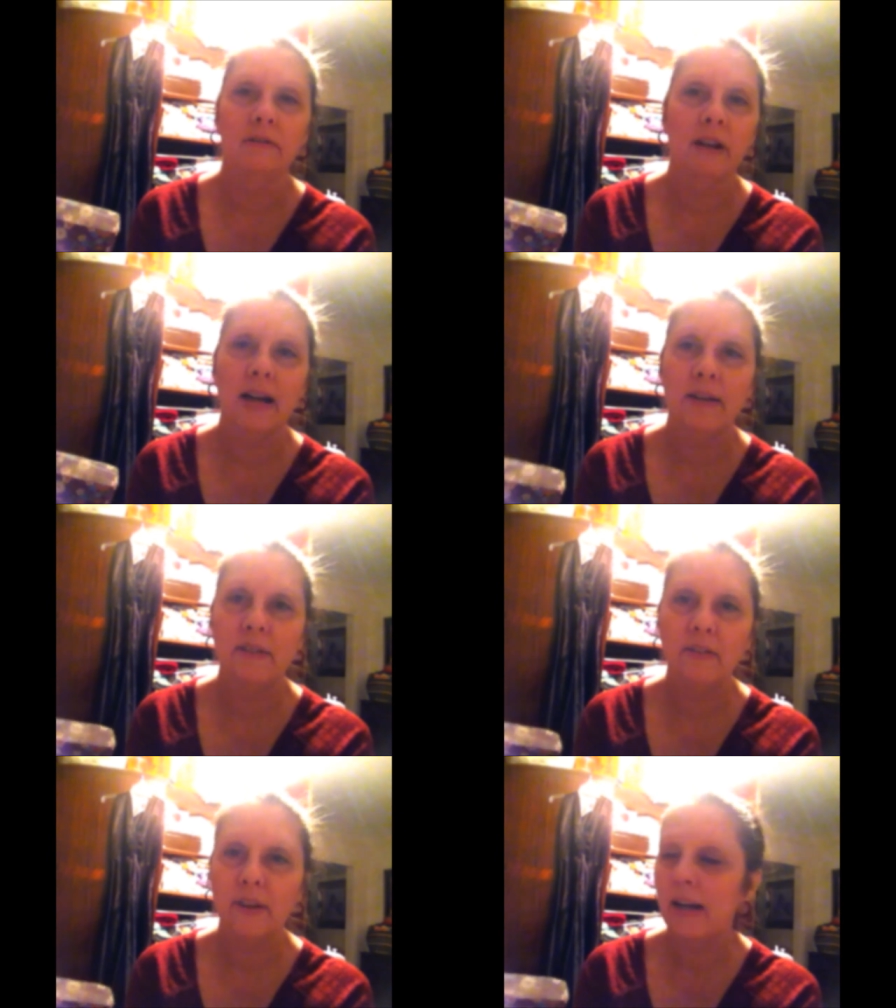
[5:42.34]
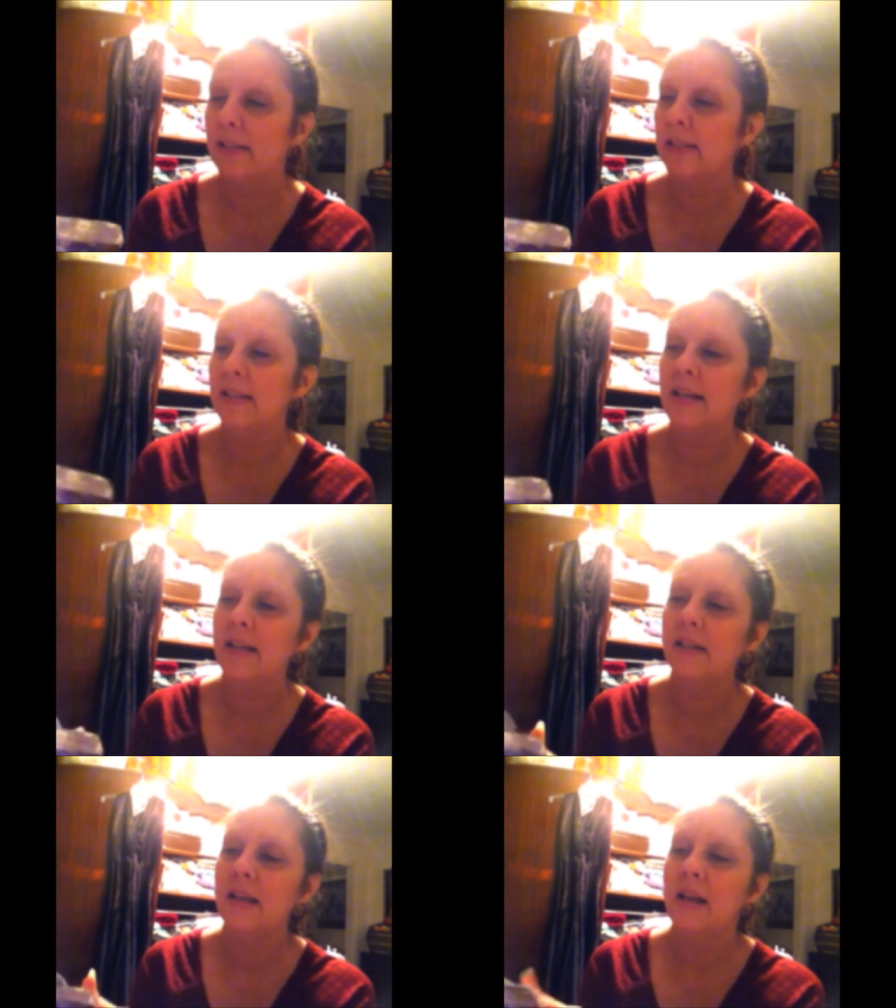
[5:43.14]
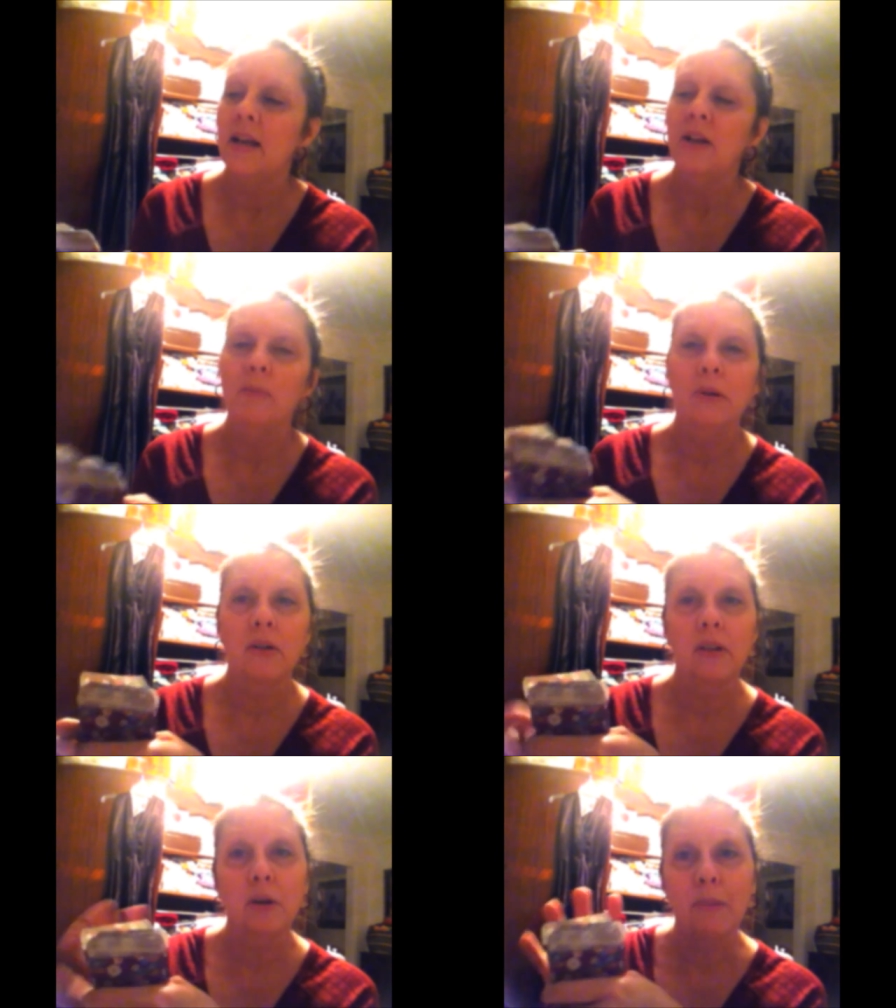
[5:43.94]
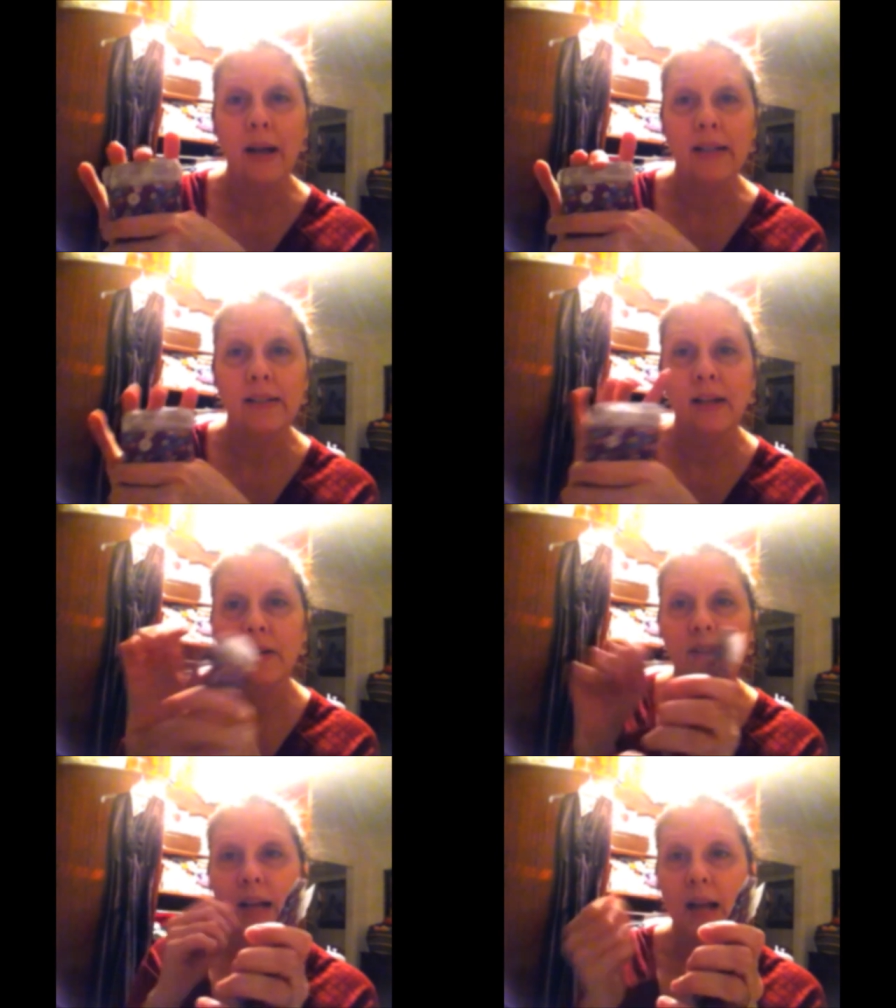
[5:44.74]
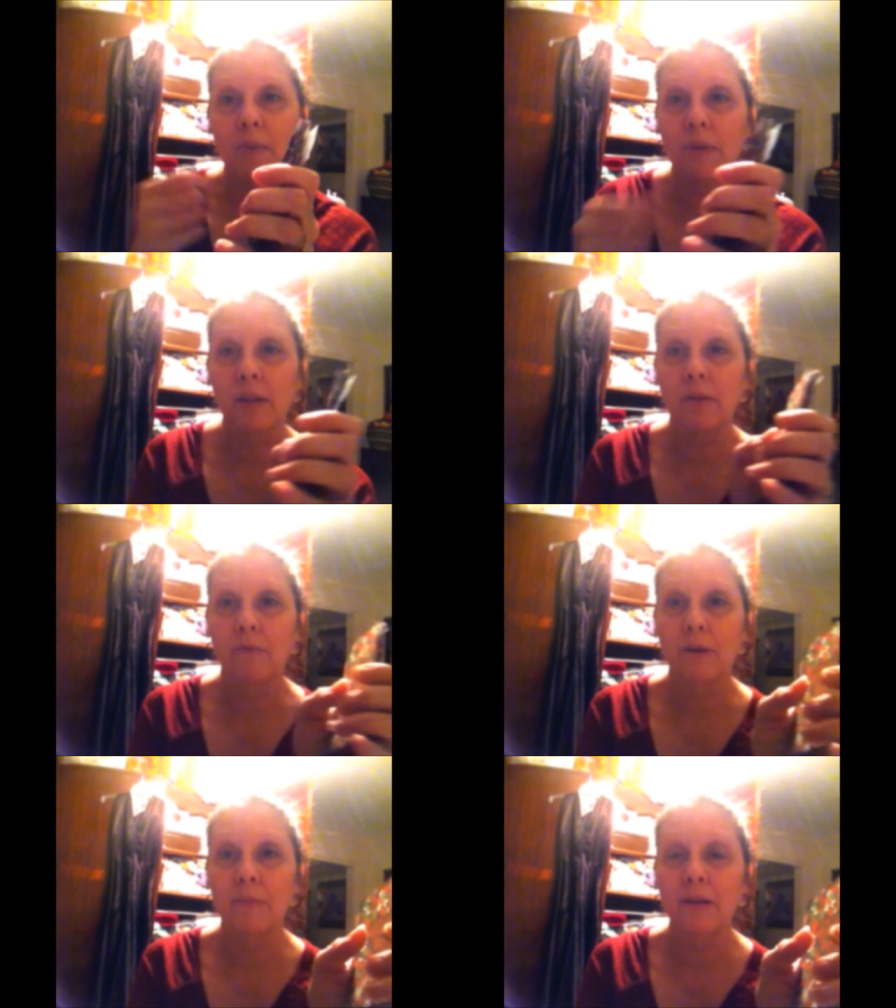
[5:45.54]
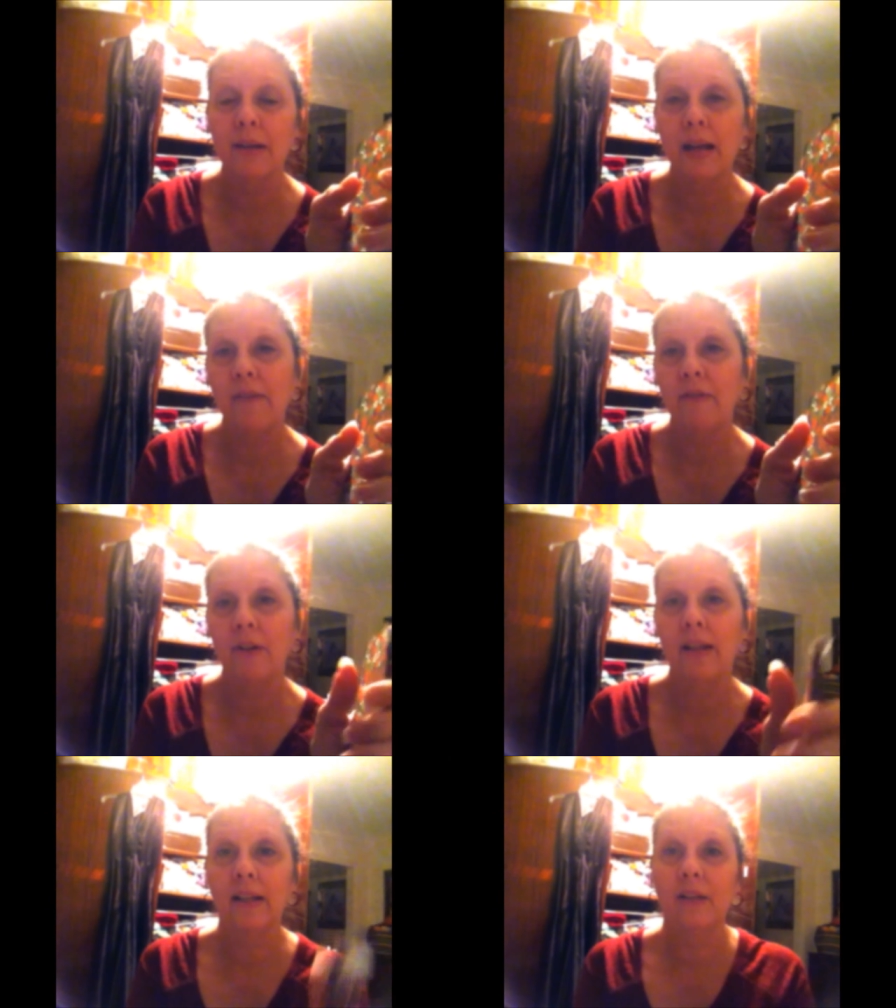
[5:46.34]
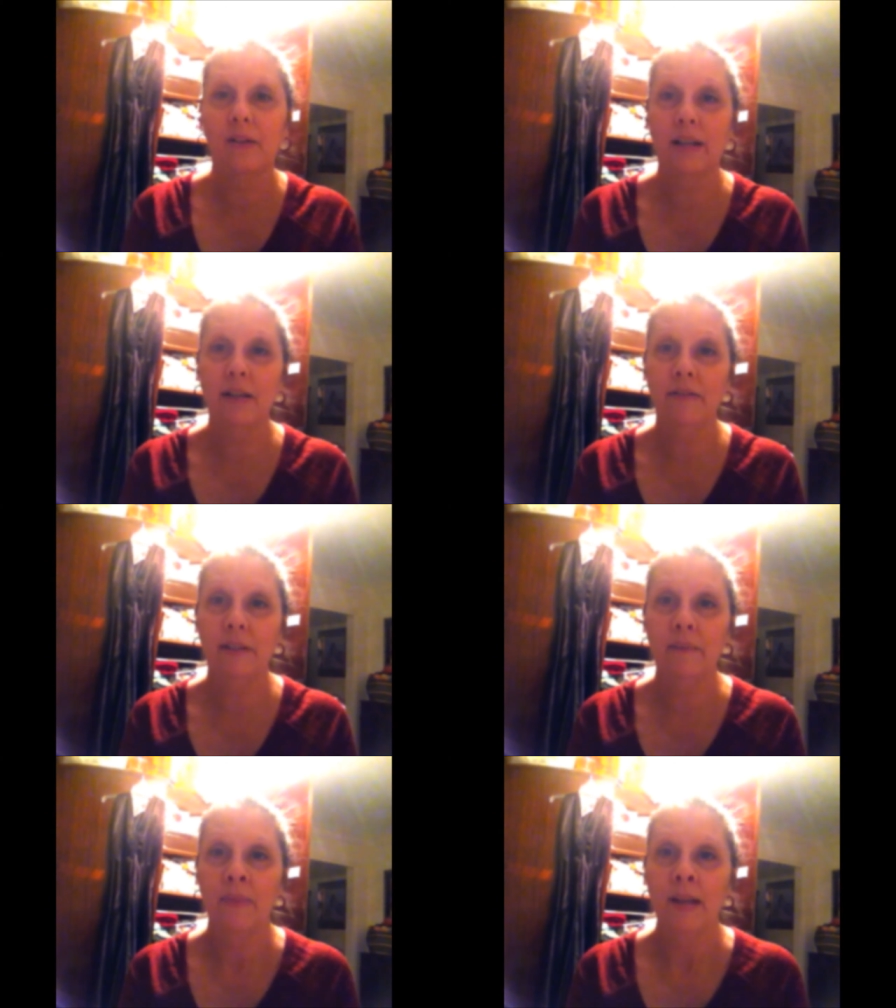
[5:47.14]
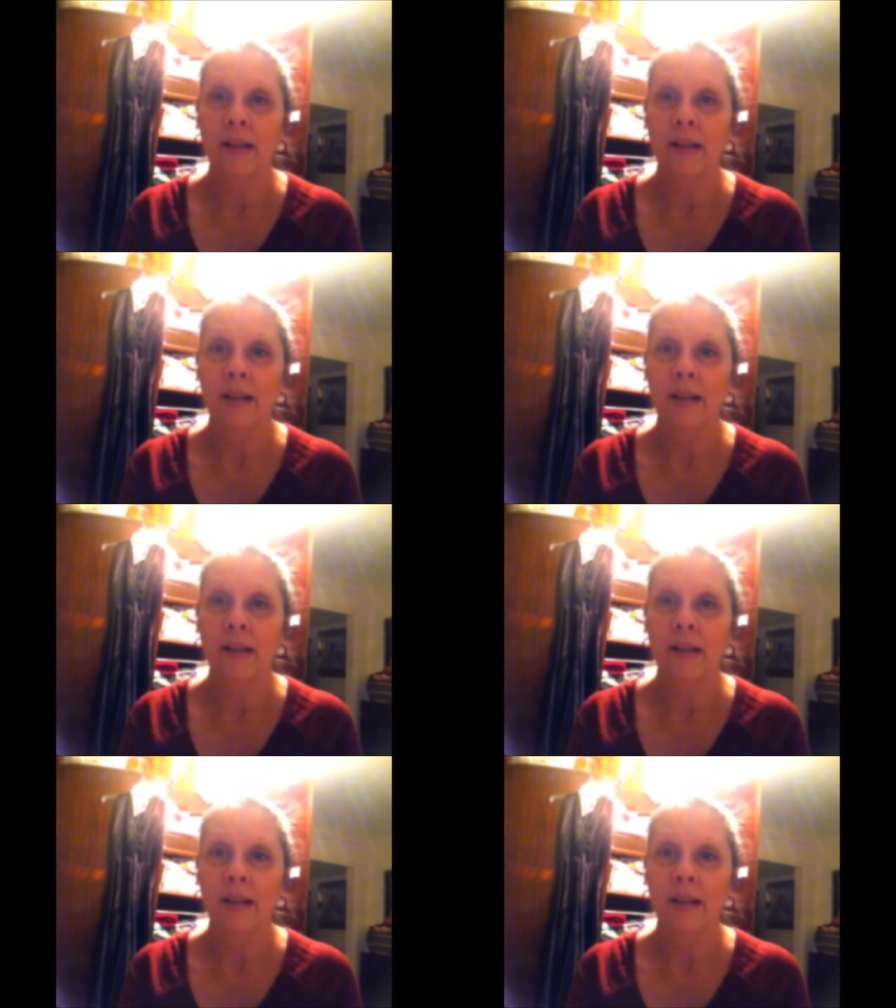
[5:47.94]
or five different kinds of seeds, you put all the little packets together and tie them with a little ribbon for like a little gift.